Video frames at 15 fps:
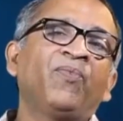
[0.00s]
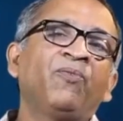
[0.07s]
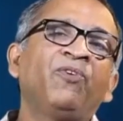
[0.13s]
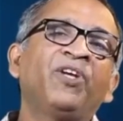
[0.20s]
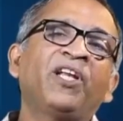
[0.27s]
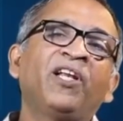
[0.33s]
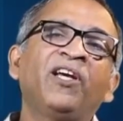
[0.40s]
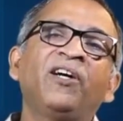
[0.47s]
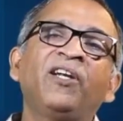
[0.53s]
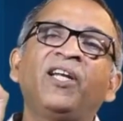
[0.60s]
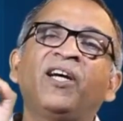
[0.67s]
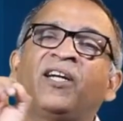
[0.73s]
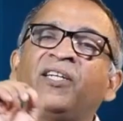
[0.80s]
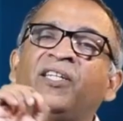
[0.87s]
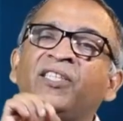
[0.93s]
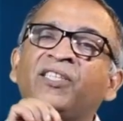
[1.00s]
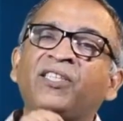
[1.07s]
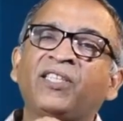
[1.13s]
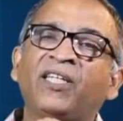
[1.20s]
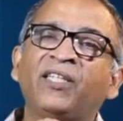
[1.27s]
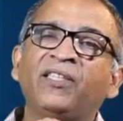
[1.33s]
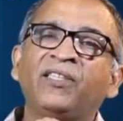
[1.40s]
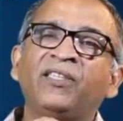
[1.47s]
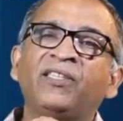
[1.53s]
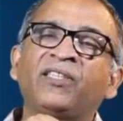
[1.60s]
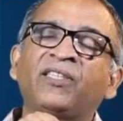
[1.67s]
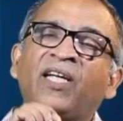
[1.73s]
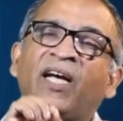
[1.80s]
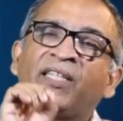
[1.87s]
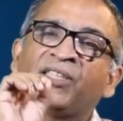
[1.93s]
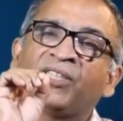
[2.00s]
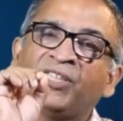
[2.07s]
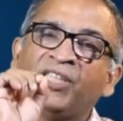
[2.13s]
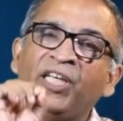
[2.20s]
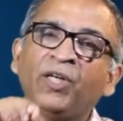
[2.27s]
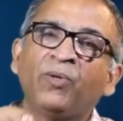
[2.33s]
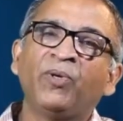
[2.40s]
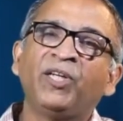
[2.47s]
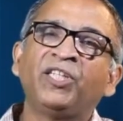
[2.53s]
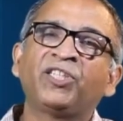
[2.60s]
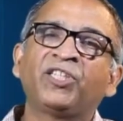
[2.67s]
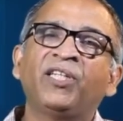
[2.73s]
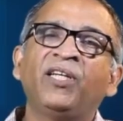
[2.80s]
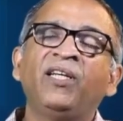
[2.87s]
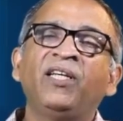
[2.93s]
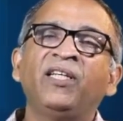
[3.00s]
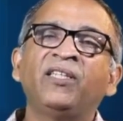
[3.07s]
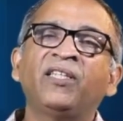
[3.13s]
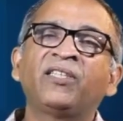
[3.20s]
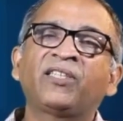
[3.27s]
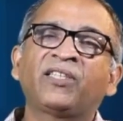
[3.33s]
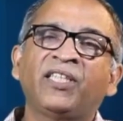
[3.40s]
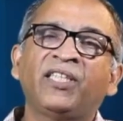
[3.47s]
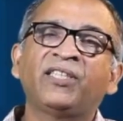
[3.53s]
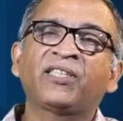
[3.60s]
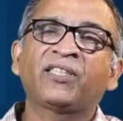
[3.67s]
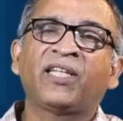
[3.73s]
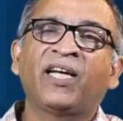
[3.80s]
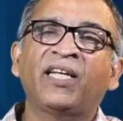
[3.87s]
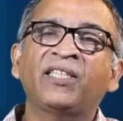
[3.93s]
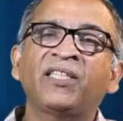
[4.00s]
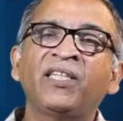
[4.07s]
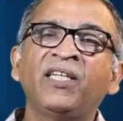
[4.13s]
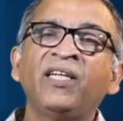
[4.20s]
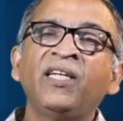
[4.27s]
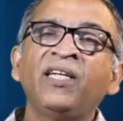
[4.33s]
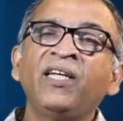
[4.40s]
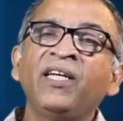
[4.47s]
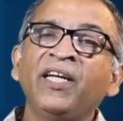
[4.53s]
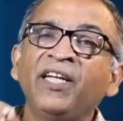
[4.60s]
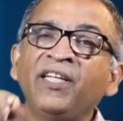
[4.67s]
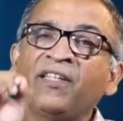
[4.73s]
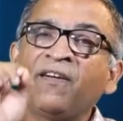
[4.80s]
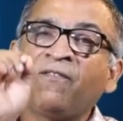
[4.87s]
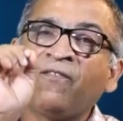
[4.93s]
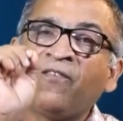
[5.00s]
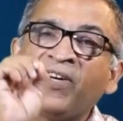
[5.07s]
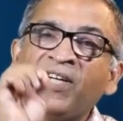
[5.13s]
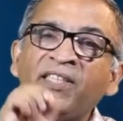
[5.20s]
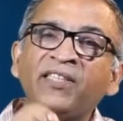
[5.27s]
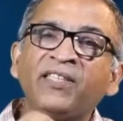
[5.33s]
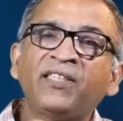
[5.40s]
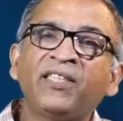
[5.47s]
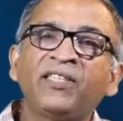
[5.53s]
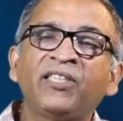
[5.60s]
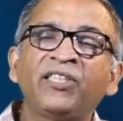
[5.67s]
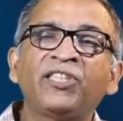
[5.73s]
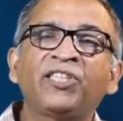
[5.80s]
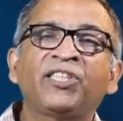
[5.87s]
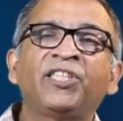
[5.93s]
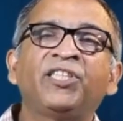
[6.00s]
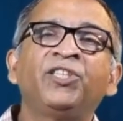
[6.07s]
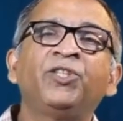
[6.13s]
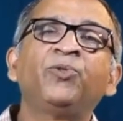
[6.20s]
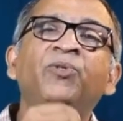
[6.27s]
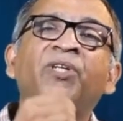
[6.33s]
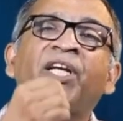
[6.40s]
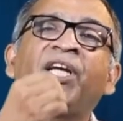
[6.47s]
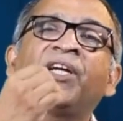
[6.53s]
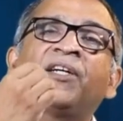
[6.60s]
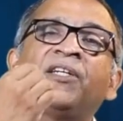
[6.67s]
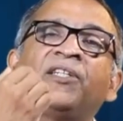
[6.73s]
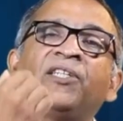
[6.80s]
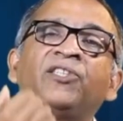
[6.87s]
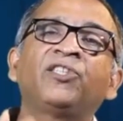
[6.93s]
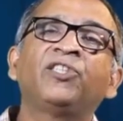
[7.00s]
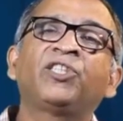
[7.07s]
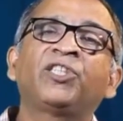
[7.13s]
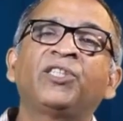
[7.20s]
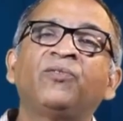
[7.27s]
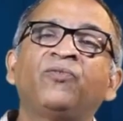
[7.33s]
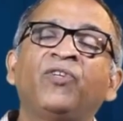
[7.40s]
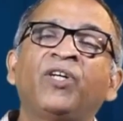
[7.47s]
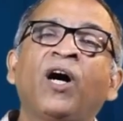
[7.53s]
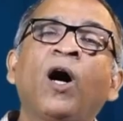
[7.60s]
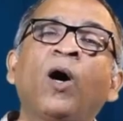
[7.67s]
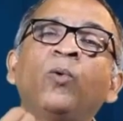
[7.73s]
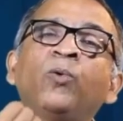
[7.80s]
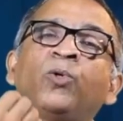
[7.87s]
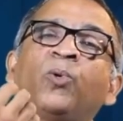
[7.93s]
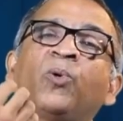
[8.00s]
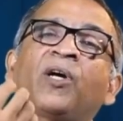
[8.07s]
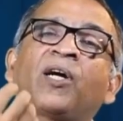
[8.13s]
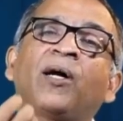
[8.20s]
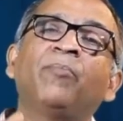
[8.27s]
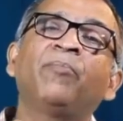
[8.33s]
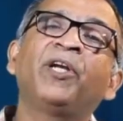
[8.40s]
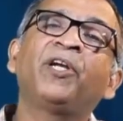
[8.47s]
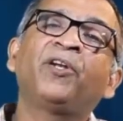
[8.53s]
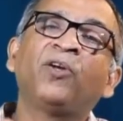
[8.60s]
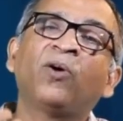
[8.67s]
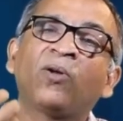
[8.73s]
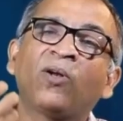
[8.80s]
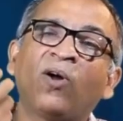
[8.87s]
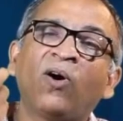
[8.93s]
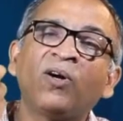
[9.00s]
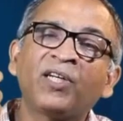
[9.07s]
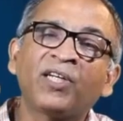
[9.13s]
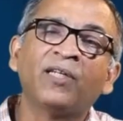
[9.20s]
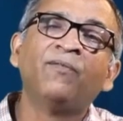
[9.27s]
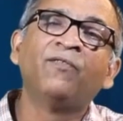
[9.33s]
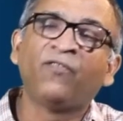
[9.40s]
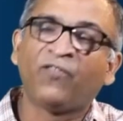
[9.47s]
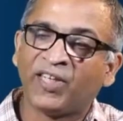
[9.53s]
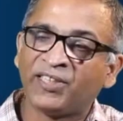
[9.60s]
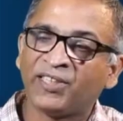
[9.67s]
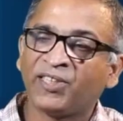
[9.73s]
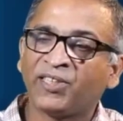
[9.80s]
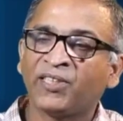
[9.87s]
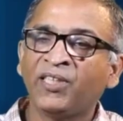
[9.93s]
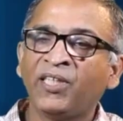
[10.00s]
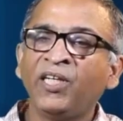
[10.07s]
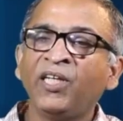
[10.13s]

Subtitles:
We clearly understand this as sequential in the sense that in the first decision, you take a decision where how to commit your long-term funds.